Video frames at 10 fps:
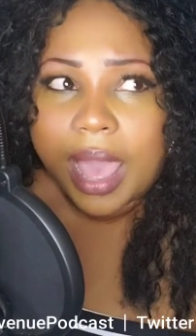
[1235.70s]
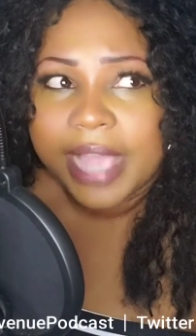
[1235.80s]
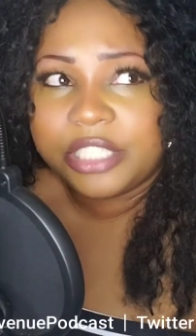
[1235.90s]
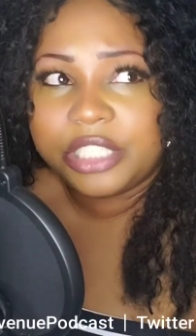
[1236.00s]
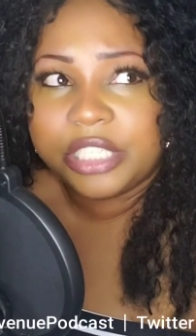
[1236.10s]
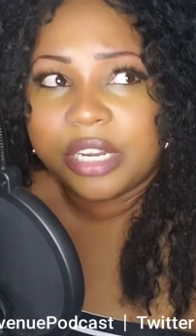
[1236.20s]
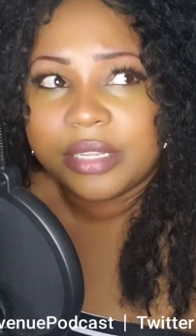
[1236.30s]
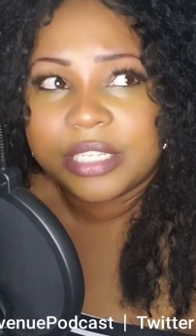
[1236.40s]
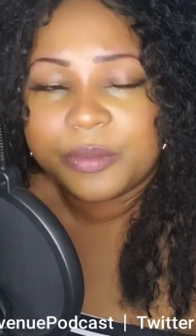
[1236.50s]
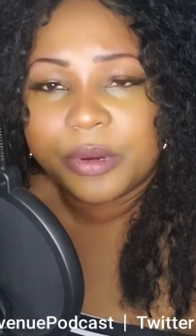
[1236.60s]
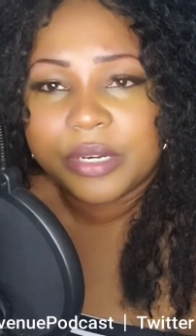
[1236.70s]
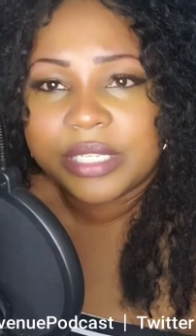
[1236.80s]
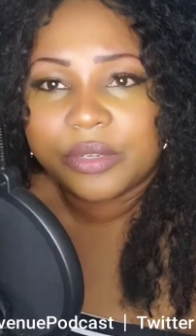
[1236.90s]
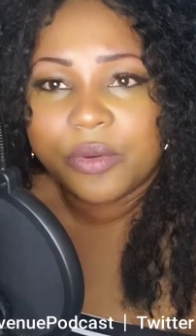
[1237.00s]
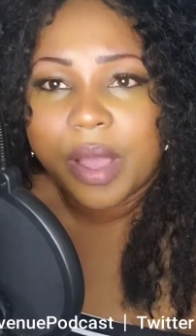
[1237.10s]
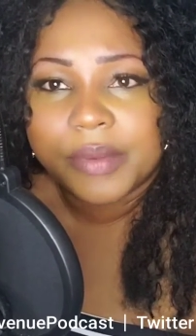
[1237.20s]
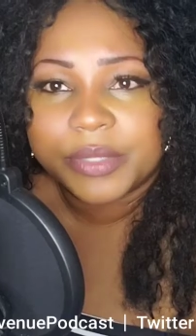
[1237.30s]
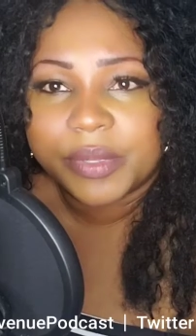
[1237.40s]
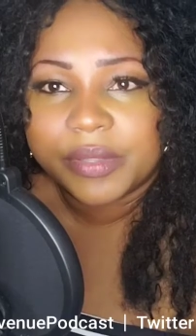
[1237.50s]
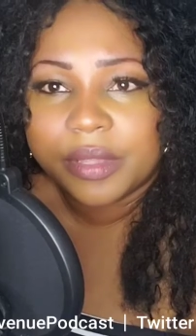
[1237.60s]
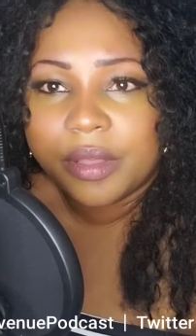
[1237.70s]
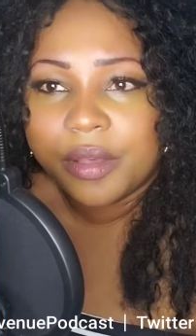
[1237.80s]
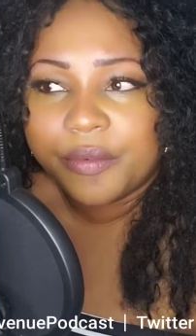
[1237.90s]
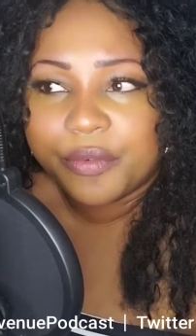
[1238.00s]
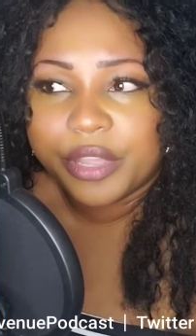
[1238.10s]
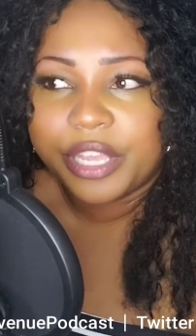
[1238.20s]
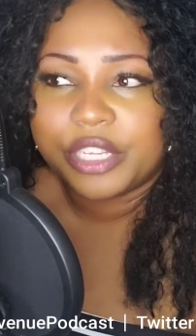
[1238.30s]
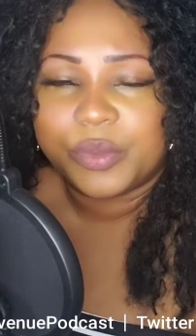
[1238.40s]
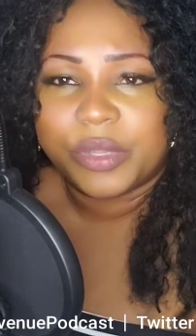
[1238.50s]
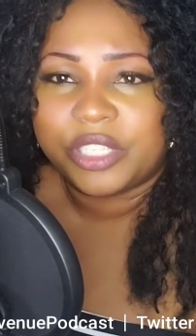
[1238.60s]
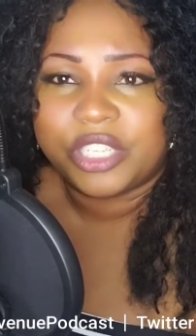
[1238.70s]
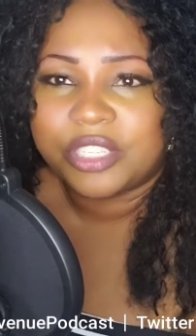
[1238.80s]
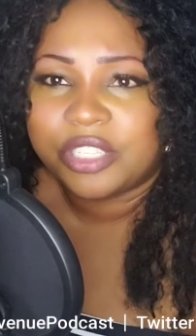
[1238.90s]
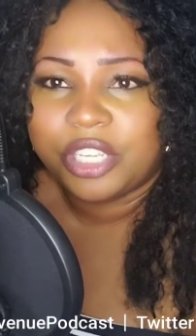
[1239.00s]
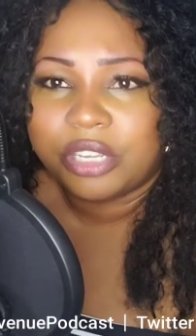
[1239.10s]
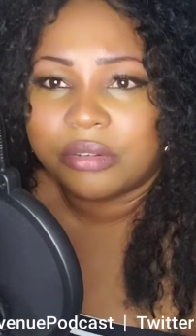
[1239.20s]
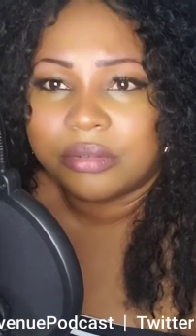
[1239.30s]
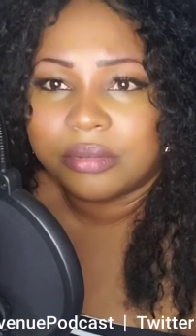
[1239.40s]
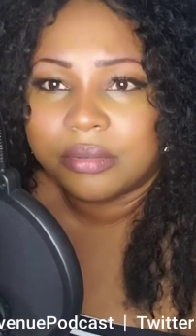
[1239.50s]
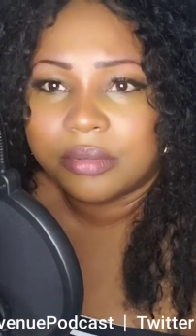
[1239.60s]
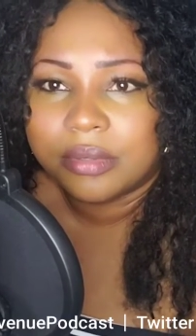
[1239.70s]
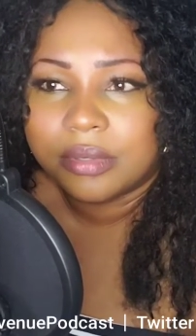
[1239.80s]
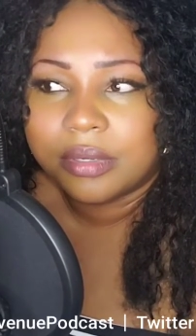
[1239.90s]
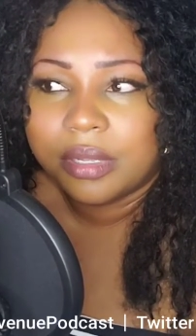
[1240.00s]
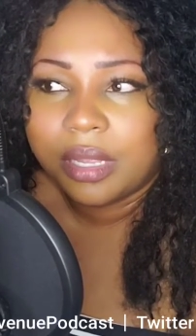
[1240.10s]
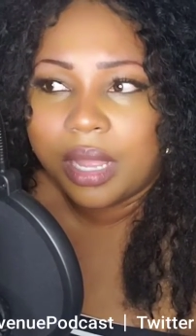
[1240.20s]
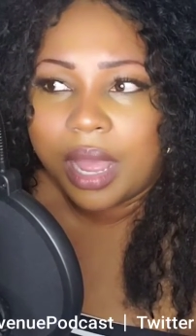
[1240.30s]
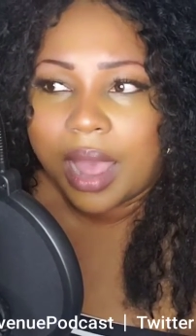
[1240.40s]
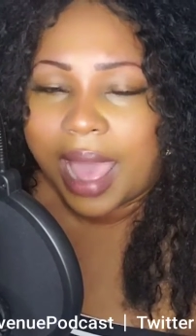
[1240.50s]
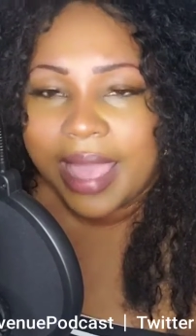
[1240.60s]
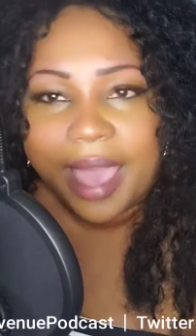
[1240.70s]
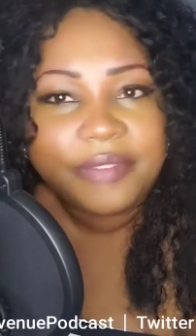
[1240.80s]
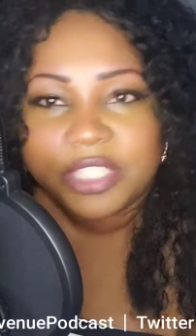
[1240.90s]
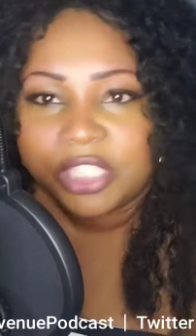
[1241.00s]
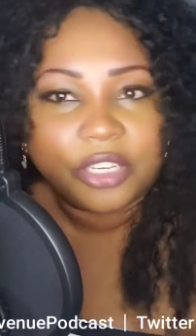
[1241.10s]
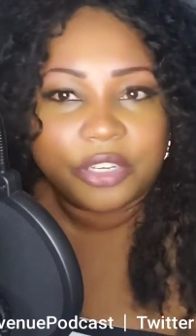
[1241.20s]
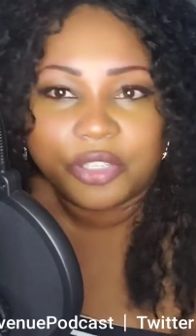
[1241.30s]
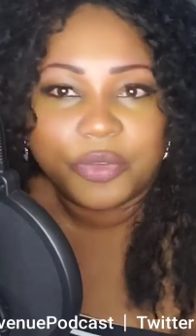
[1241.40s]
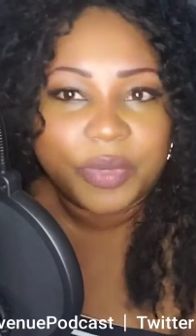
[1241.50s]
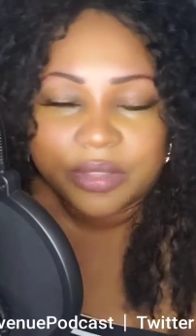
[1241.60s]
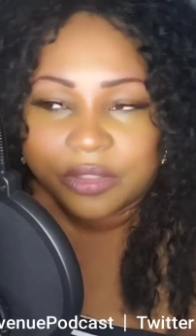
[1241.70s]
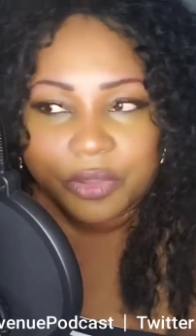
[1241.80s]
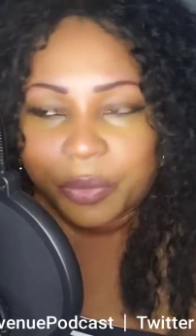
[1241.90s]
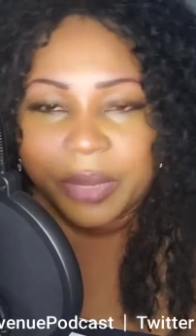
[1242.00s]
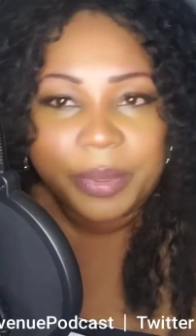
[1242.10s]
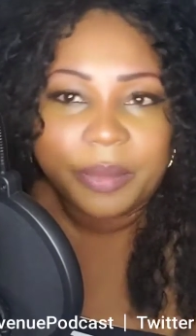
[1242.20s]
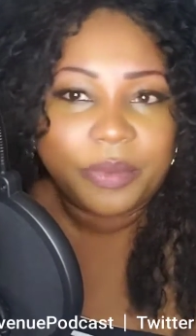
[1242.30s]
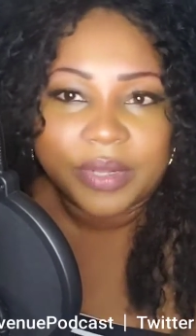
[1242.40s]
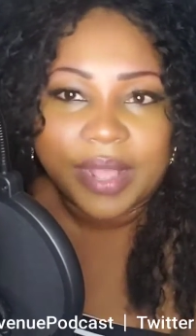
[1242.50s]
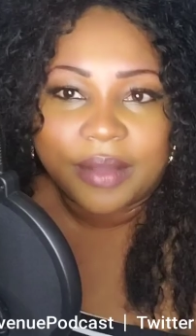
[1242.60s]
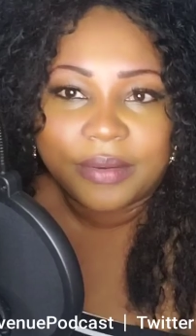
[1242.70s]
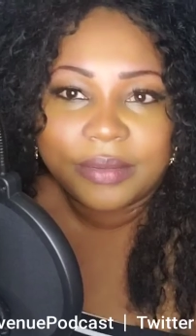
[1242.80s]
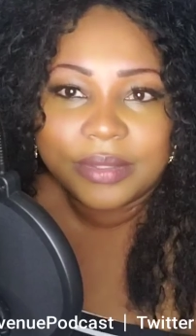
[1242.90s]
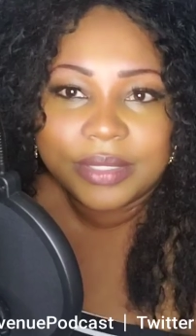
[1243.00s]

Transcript: I cheated on this person who I was with for years with just you. I have to cheat on you with 3 people now.